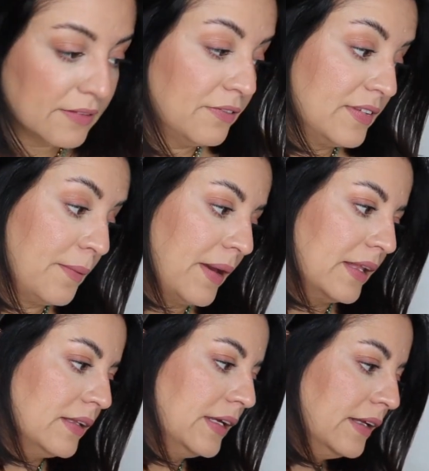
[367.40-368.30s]

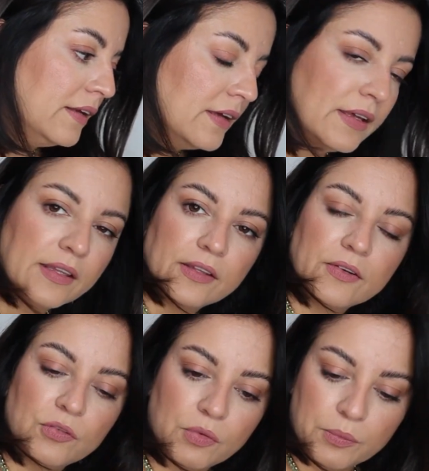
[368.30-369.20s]
semi-clean.
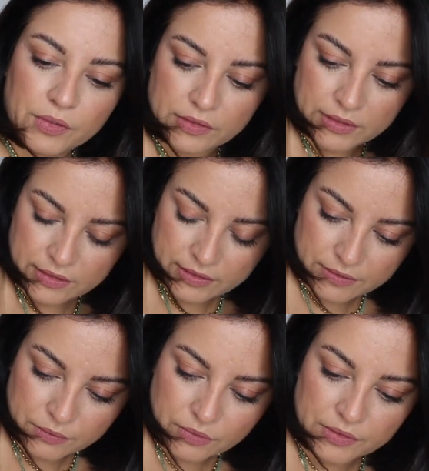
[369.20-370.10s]
There's one more thing in
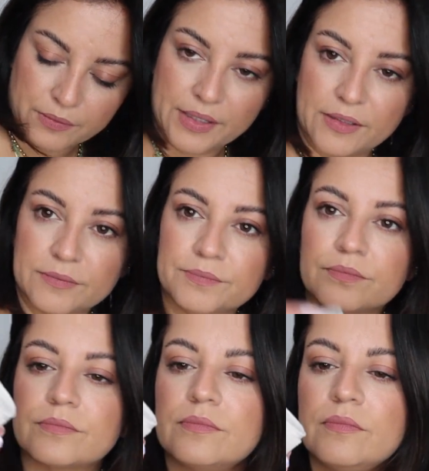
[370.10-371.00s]
here rolling around.
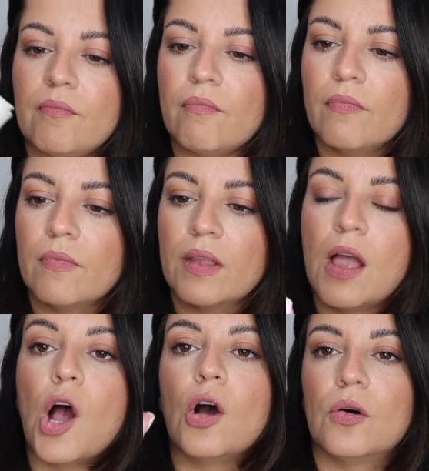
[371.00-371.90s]

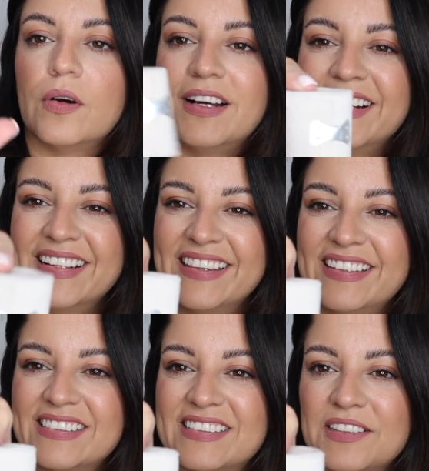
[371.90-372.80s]
Oh,
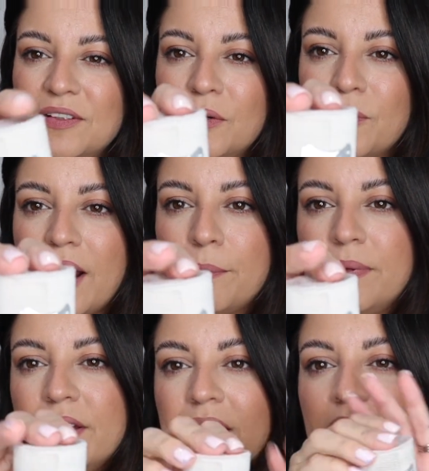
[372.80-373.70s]
this little
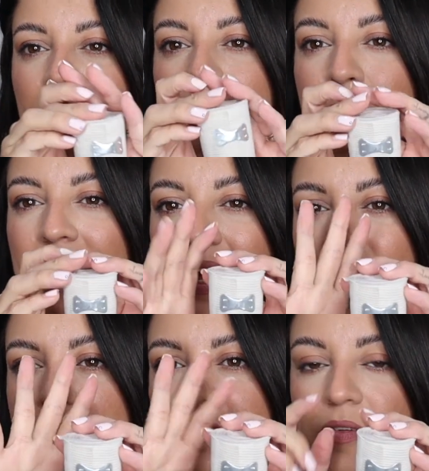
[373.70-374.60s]
wrap. And I
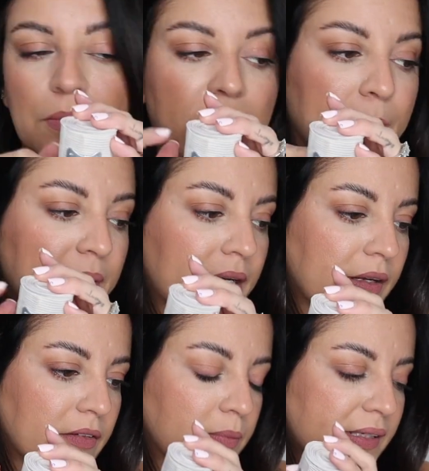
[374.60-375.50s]
have this little wrap
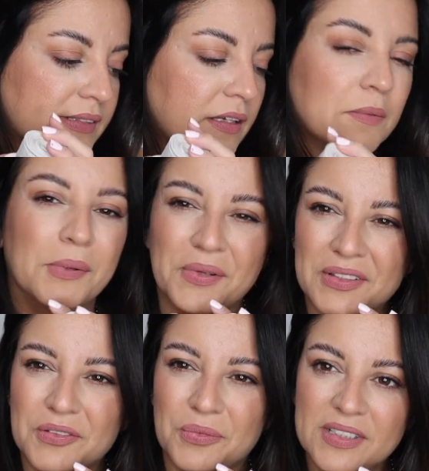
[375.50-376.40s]
because my son broke
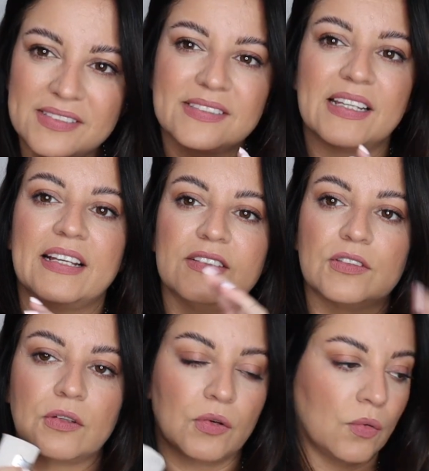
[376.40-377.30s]
his wrist, and
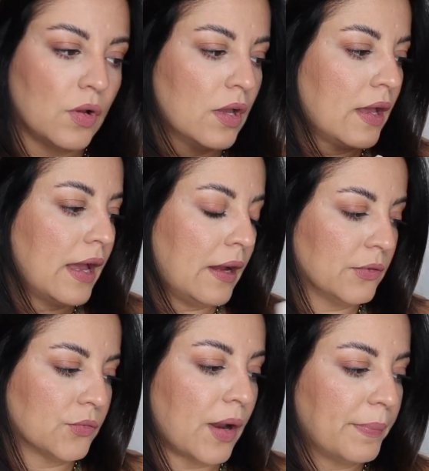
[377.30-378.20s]
so I
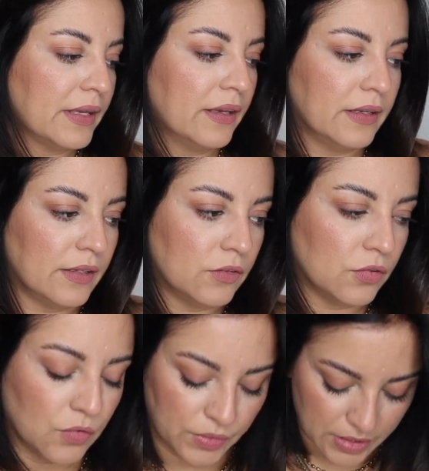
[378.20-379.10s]
was wrapping it
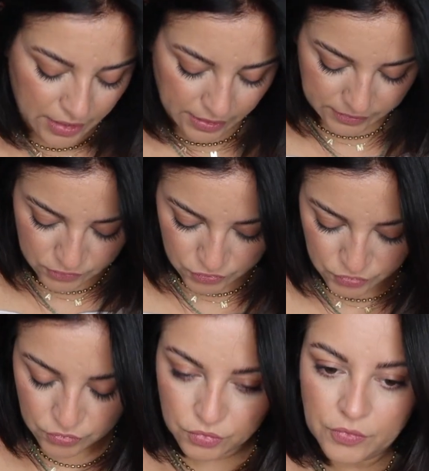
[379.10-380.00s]
until we got
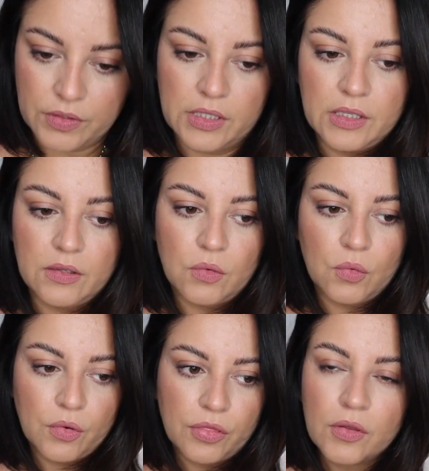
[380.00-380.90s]
to the
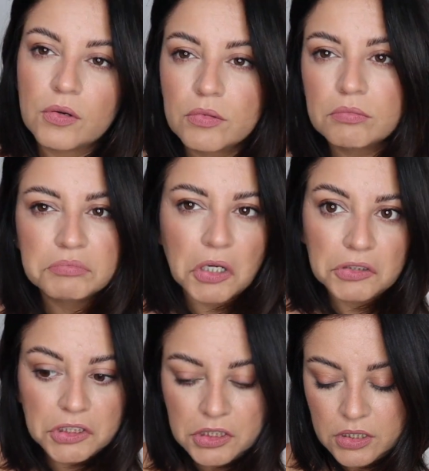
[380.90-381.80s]
ortho
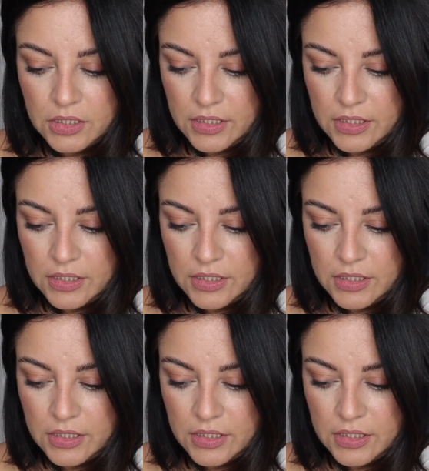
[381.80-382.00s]
doctor.